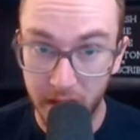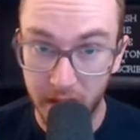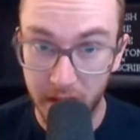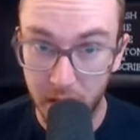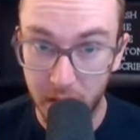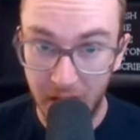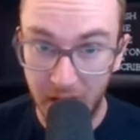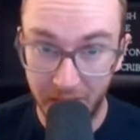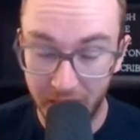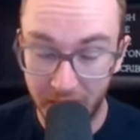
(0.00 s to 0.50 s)
They
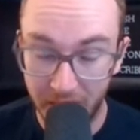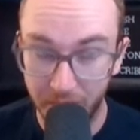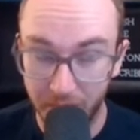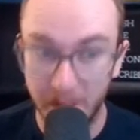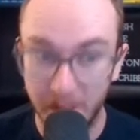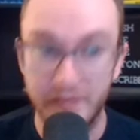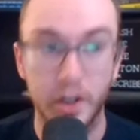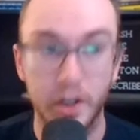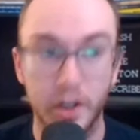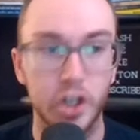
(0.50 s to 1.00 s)
do have a
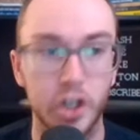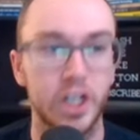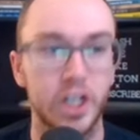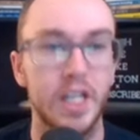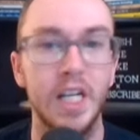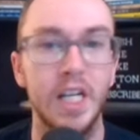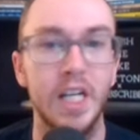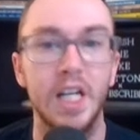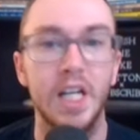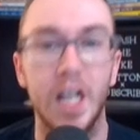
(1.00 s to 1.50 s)
free version
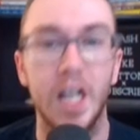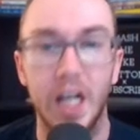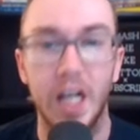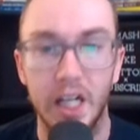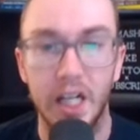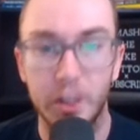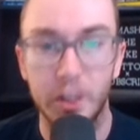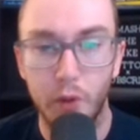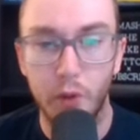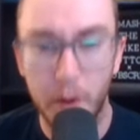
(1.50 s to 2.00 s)
uh,
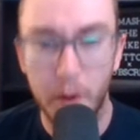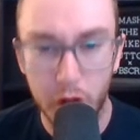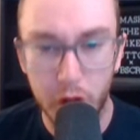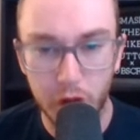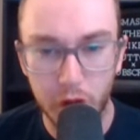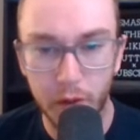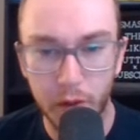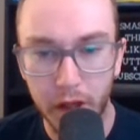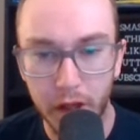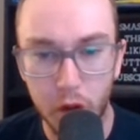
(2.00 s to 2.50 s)
as well, which
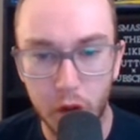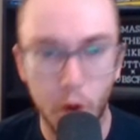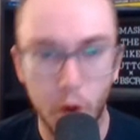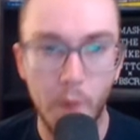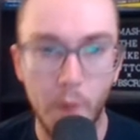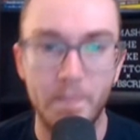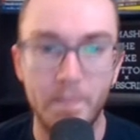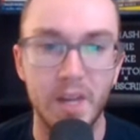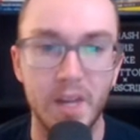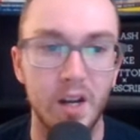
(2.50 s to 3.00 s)
is really
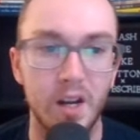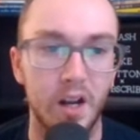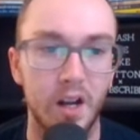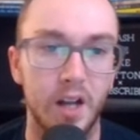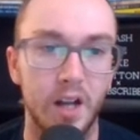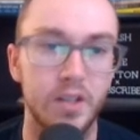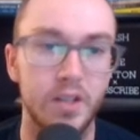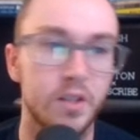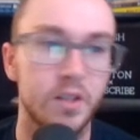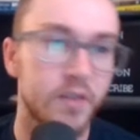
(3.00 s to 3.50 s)
cool.
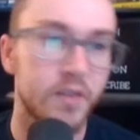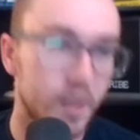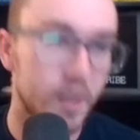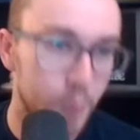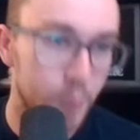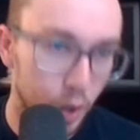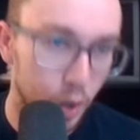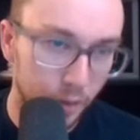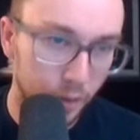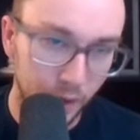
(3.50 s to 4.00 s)
Uh, you can set up
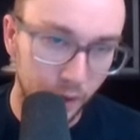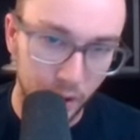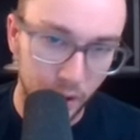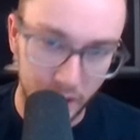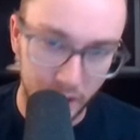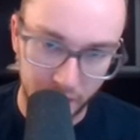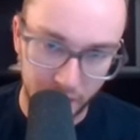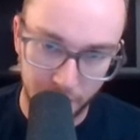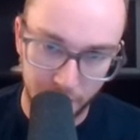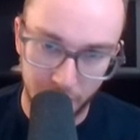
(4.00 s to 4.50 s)
your overall
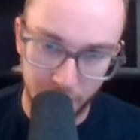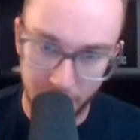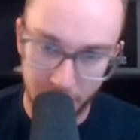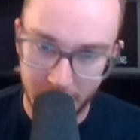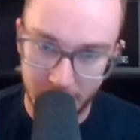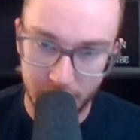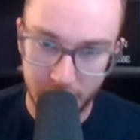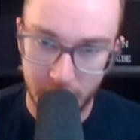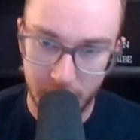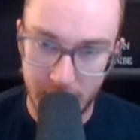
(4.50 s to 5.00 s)
customer
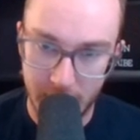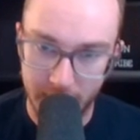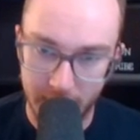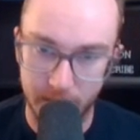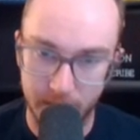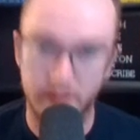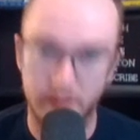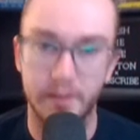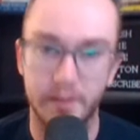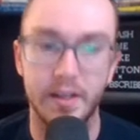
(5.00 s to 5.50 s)
directory as
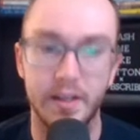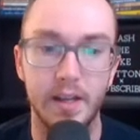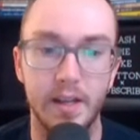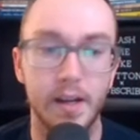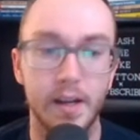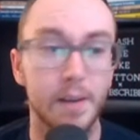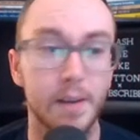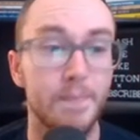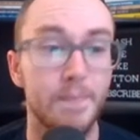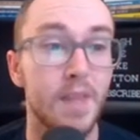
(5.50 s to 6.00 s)
you can see
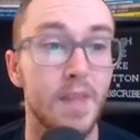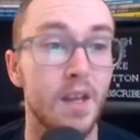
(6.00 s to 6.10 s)
here.